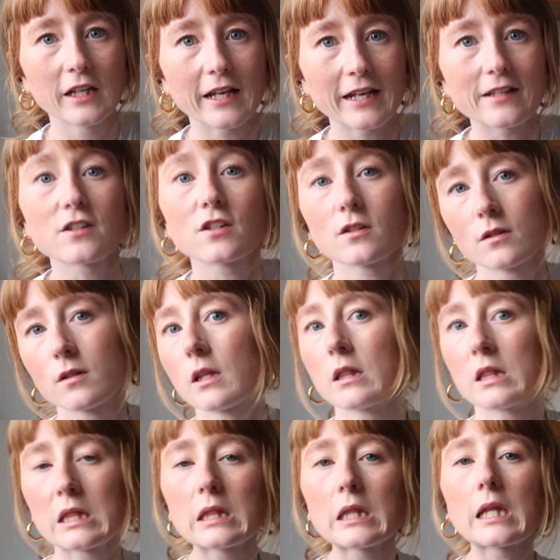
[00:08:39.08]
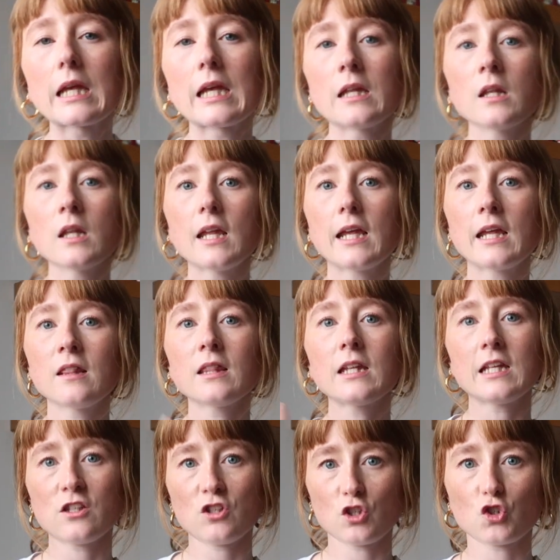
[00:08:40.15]
It's in
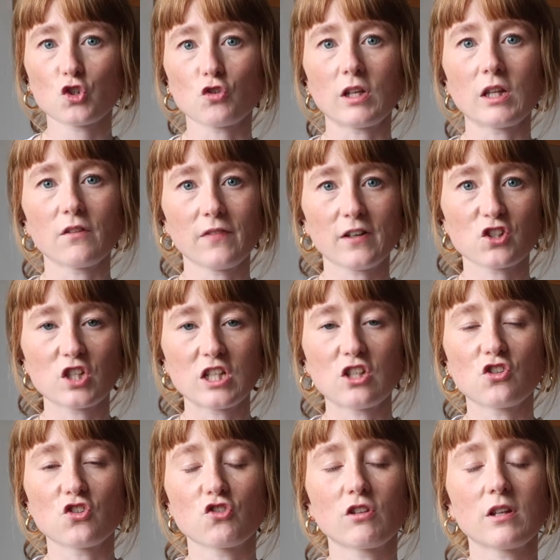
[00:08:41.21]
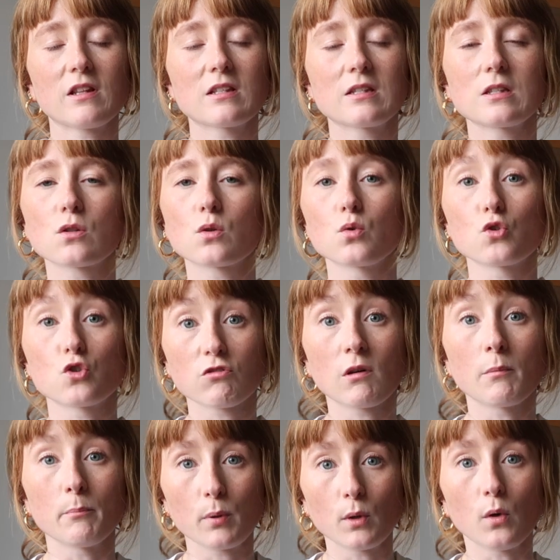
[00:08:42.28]
the industry, in the fashion industry, this is called
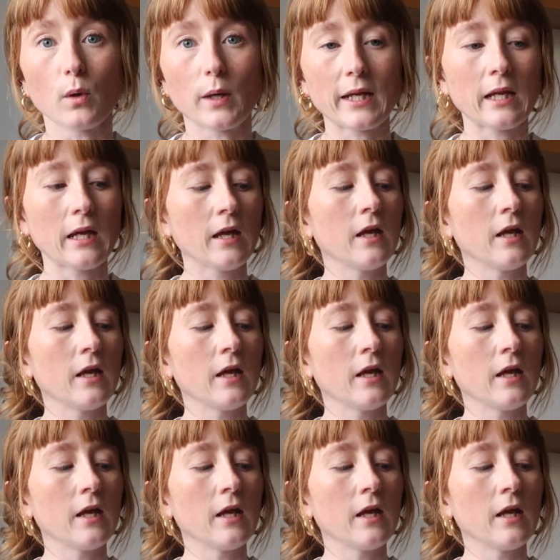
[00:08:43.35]
trompe-l'oeil.